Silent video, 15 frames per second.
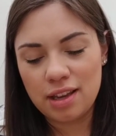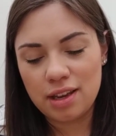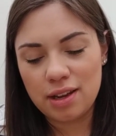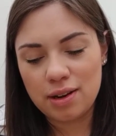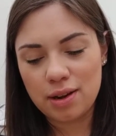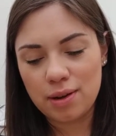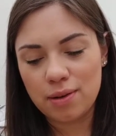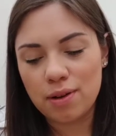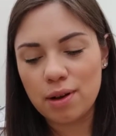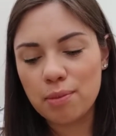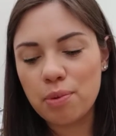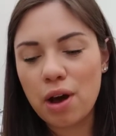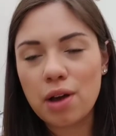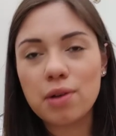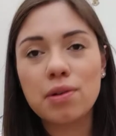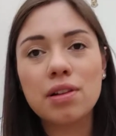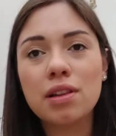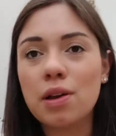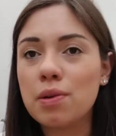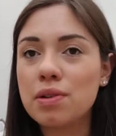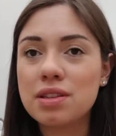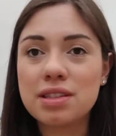you know, a bottle
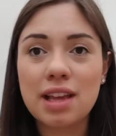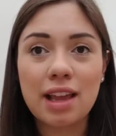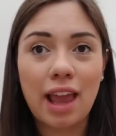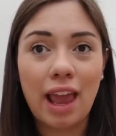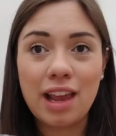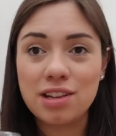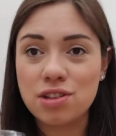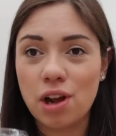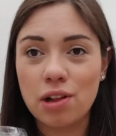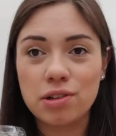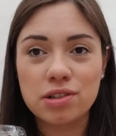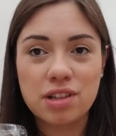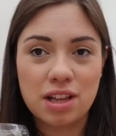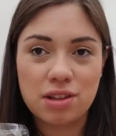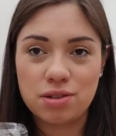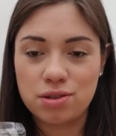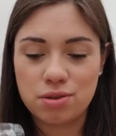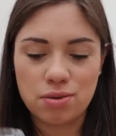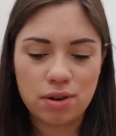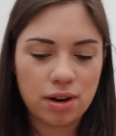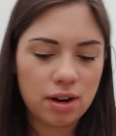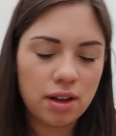alone is like $8 at the
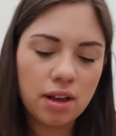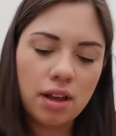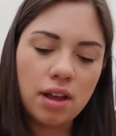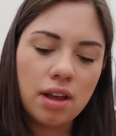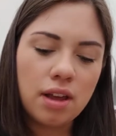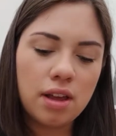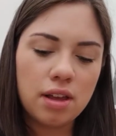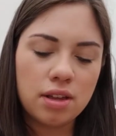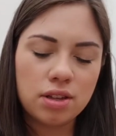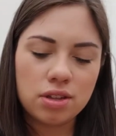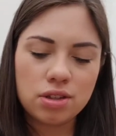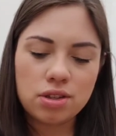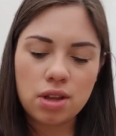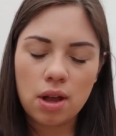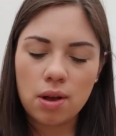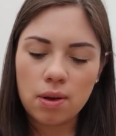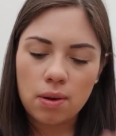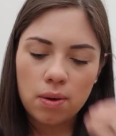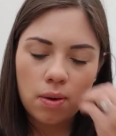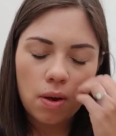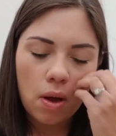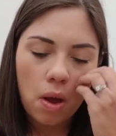store.
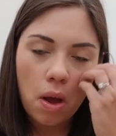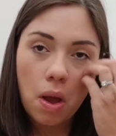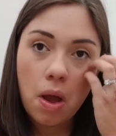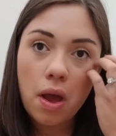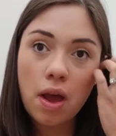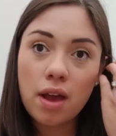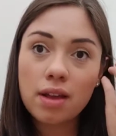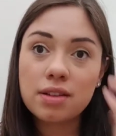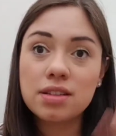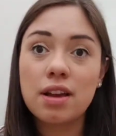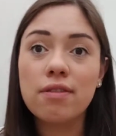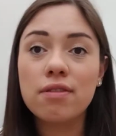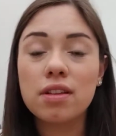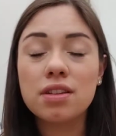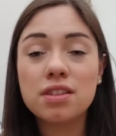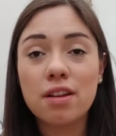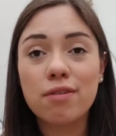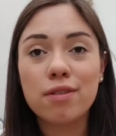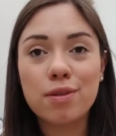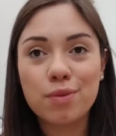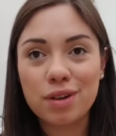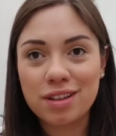So definitely,
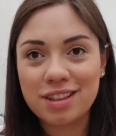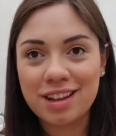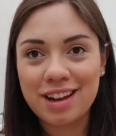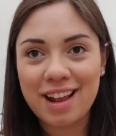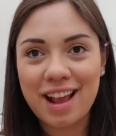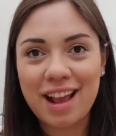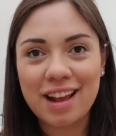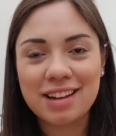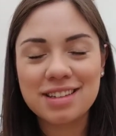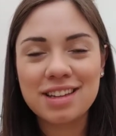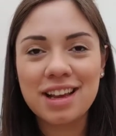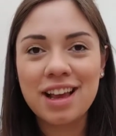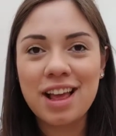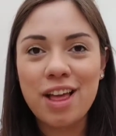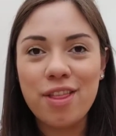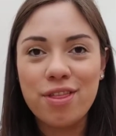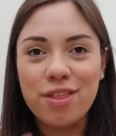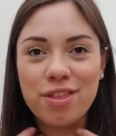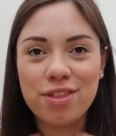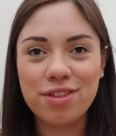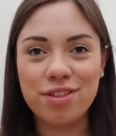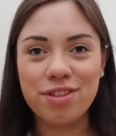definitely worth it. And
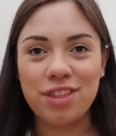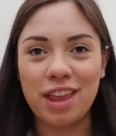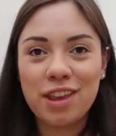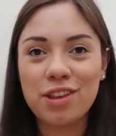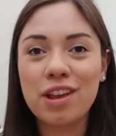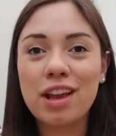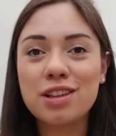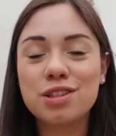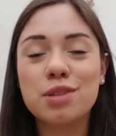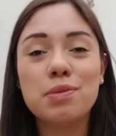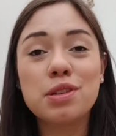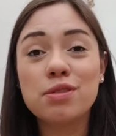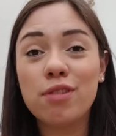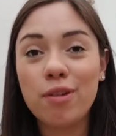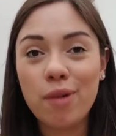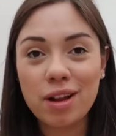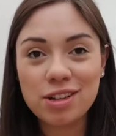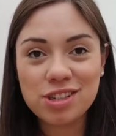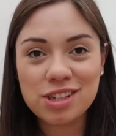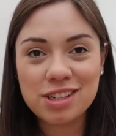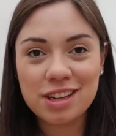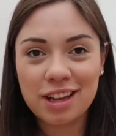thank you guys so much for
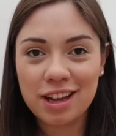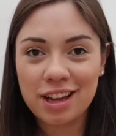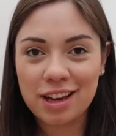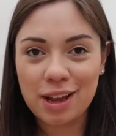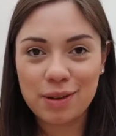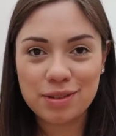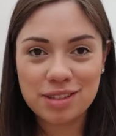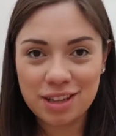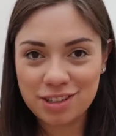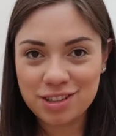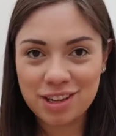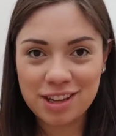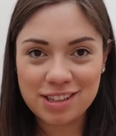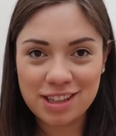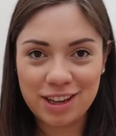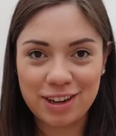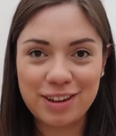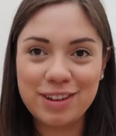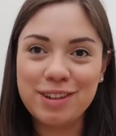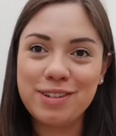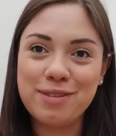watching, and I will talk to you later.